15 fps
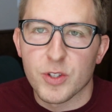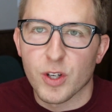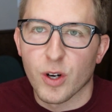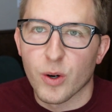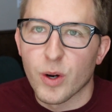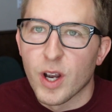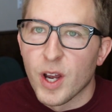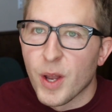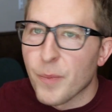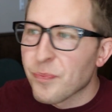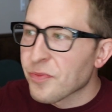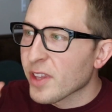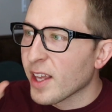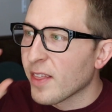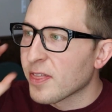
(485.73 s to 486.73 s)
So
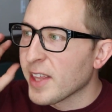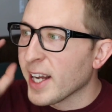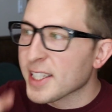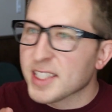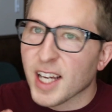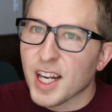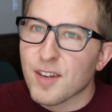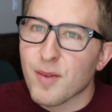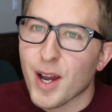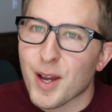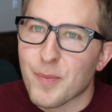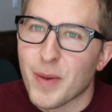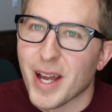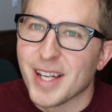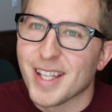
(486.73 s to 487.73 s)
that's kind of my
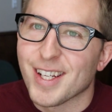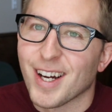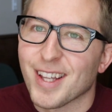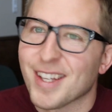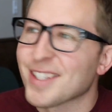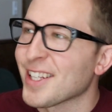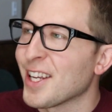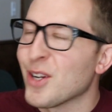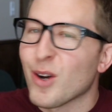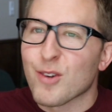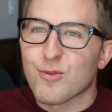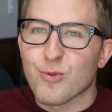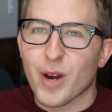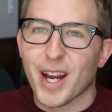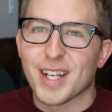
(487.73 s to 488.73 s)
opinion on this. I know
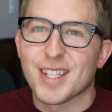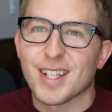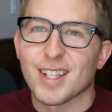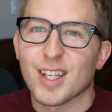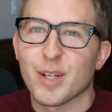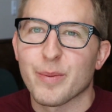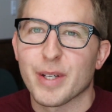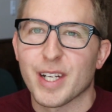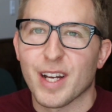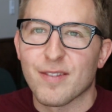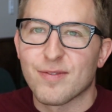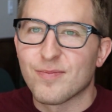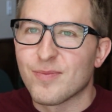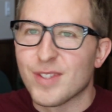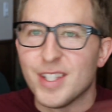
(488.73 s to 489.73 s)
I've ranted a little bit and
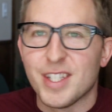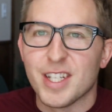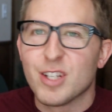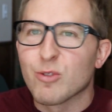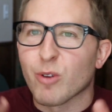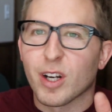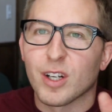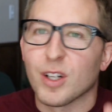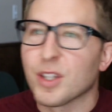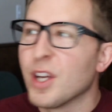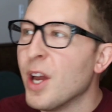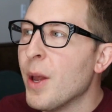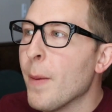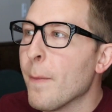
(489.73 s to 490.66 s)
I've derailed,